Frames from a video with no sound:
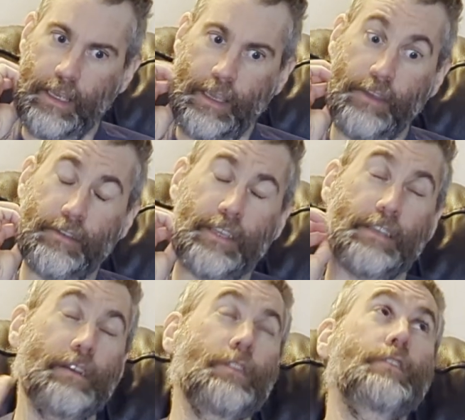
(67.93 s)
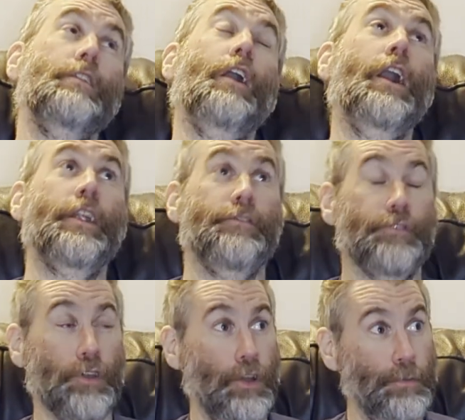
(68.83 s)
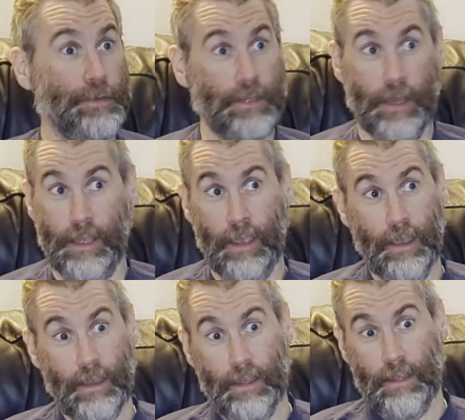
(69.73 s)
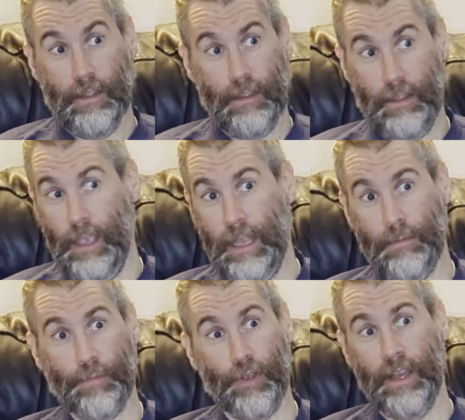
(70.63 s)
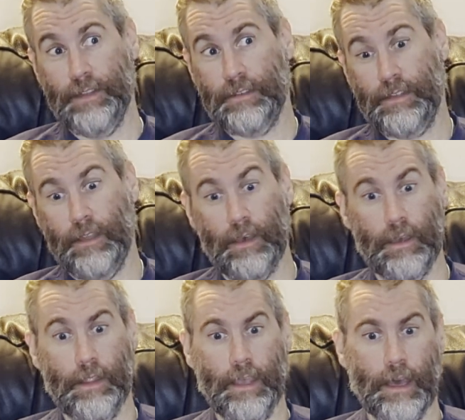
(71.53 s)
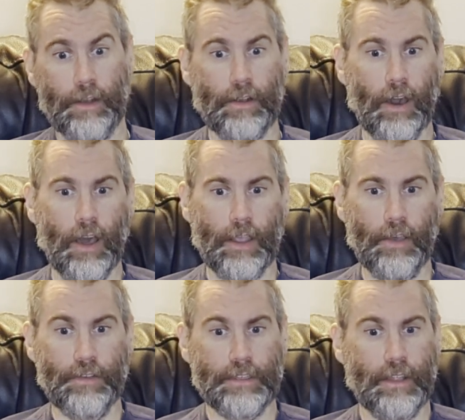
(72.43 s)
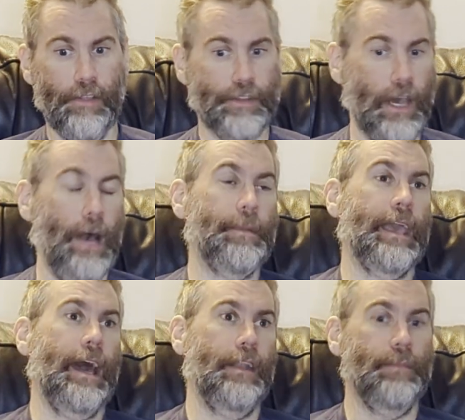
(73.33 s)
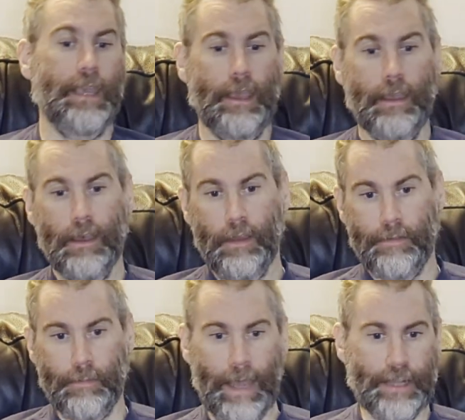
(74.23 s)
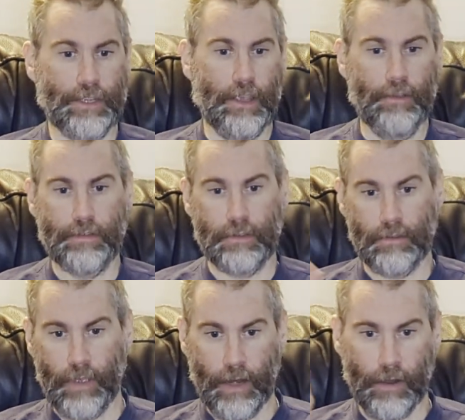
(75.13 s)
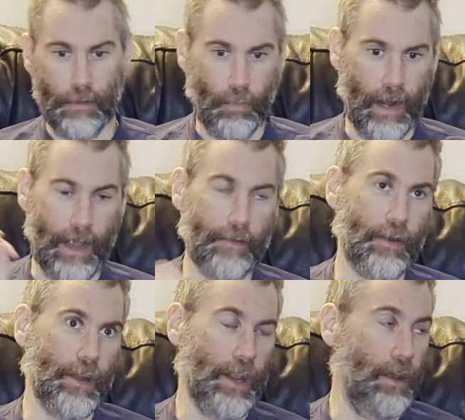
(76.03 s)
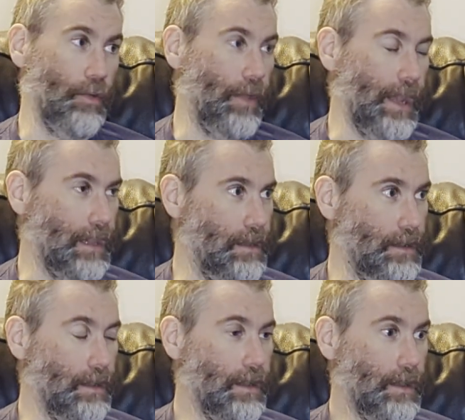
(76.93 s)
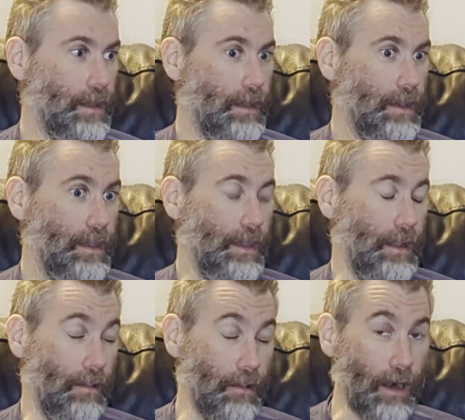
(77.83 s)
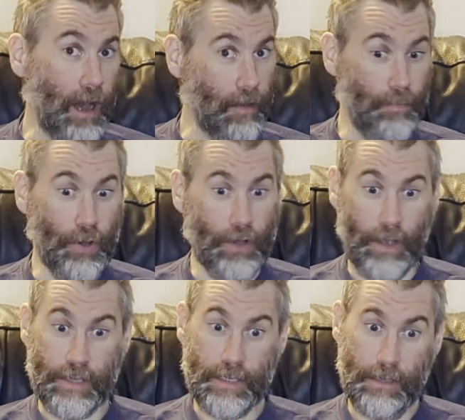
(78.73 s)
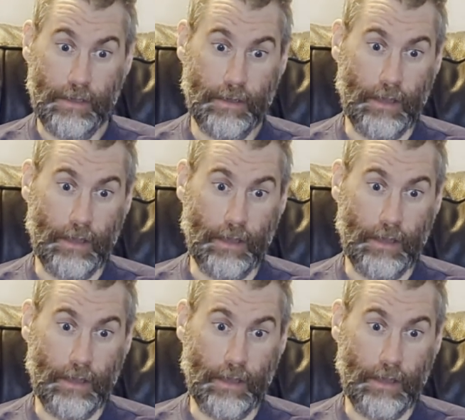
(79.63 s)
uses a lot of tropes like hidden prince, the underdog goes to the top academy for magic users, leader, whatever, like in a lot of books.